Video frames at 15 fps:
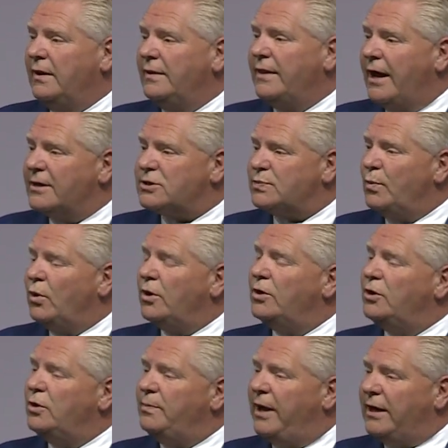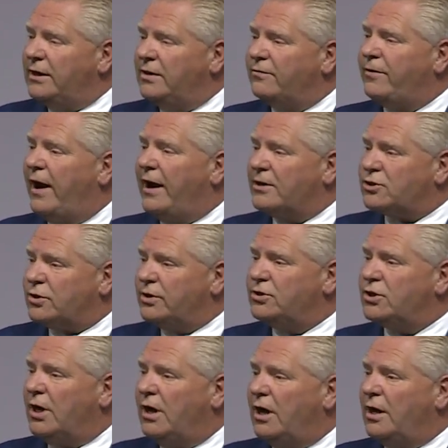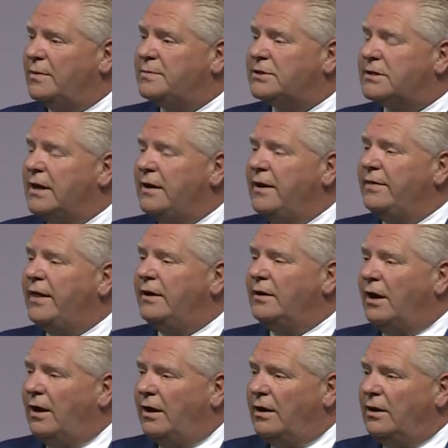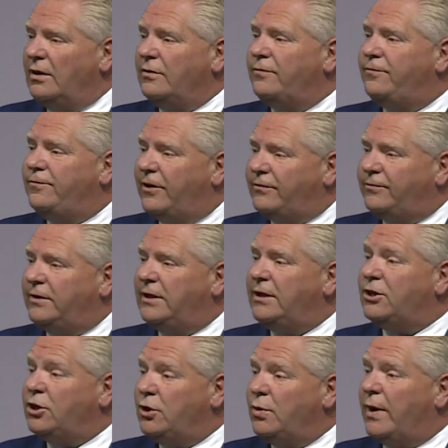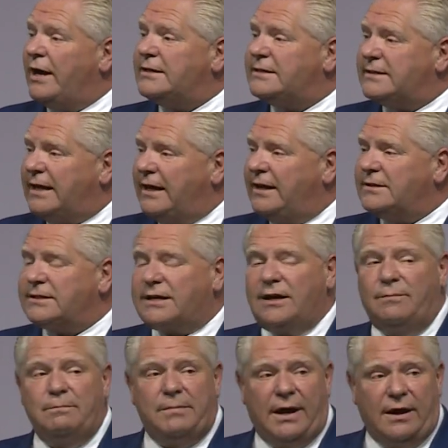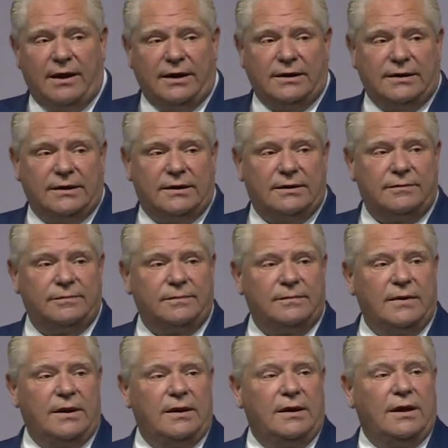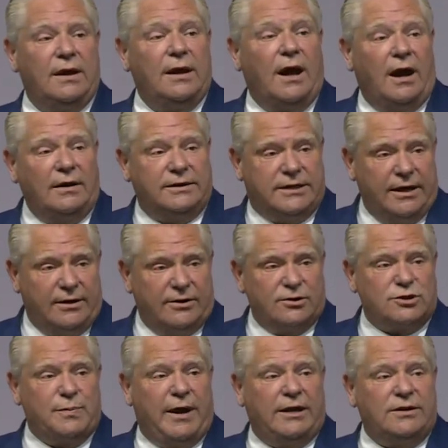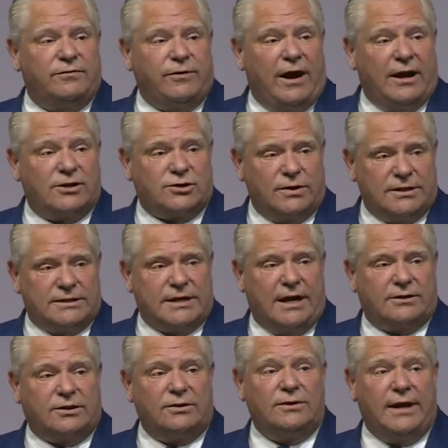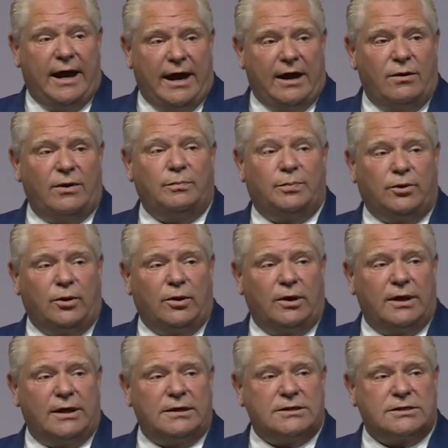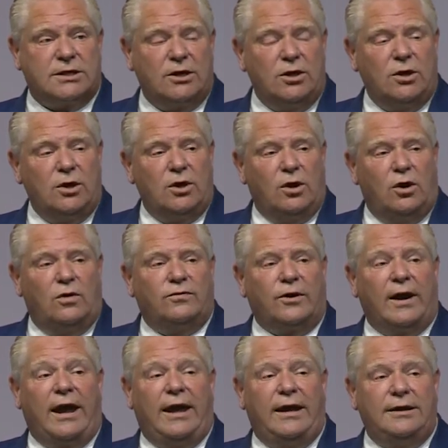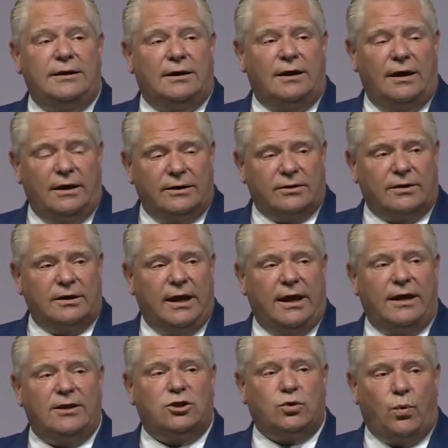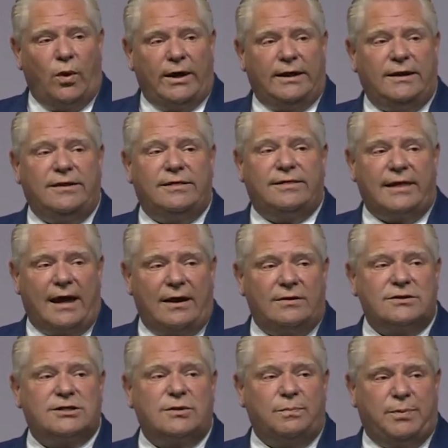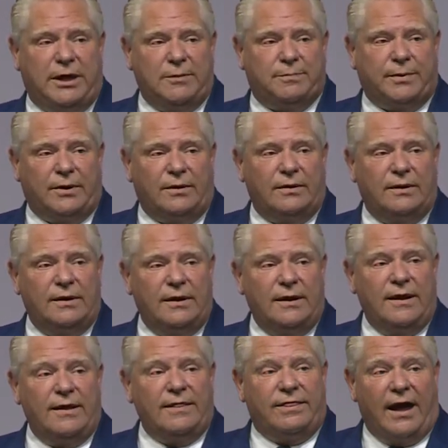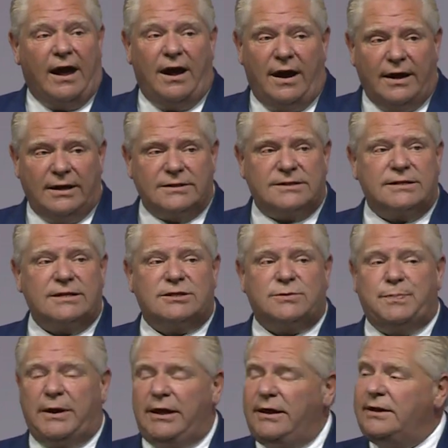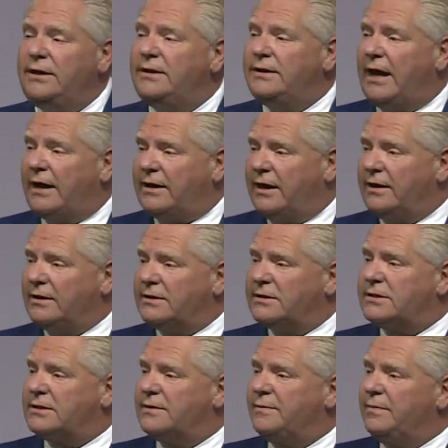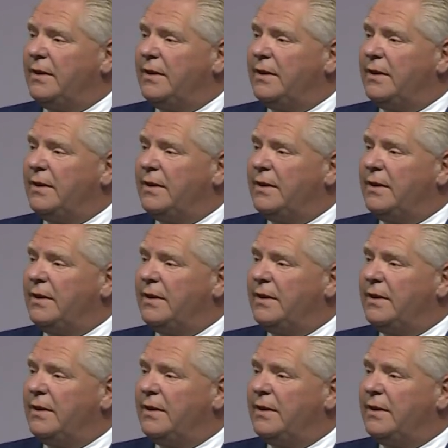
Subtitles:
That's more new manufacturing jobs than all 50 U.S. states combined. Ontario's manufacturing sector now employs over 820,000 people, the highest it's been in decades.